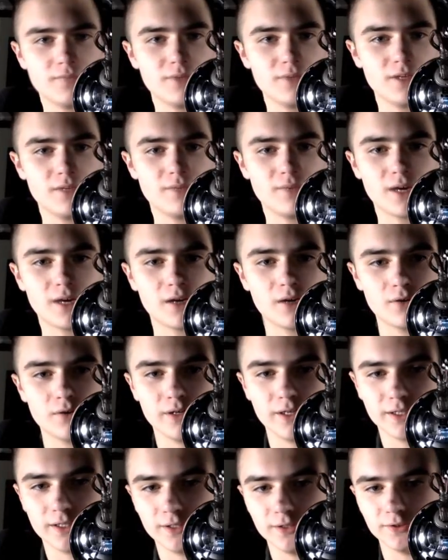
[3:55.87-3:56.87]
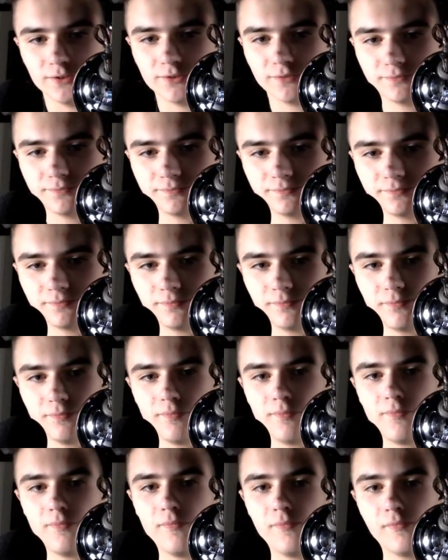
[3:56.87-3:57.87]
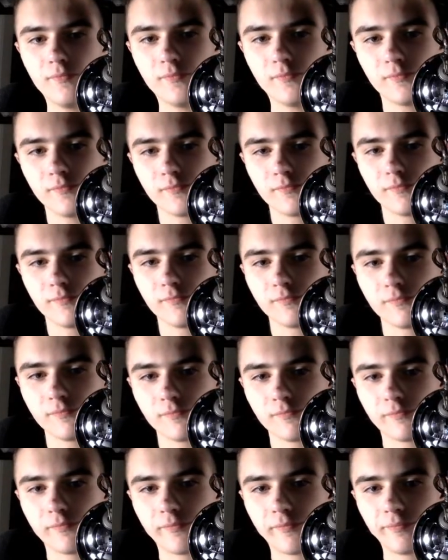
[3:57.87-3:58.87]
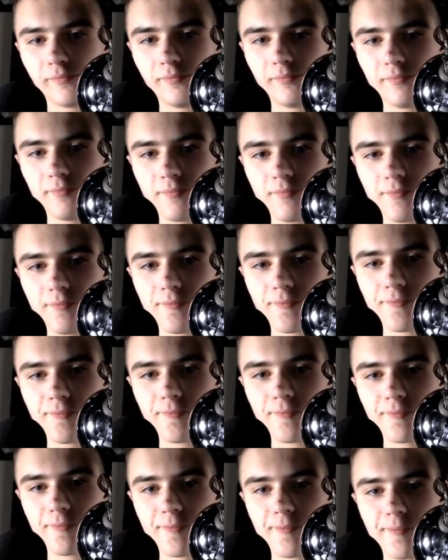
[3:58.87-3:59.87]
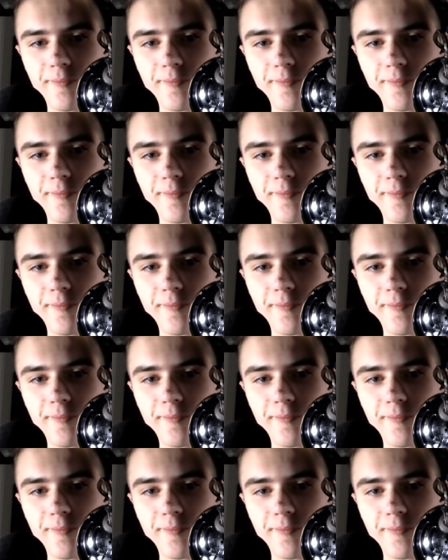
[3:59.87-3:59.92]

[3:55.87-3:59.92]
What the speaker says: and Duke takes over. I want to know your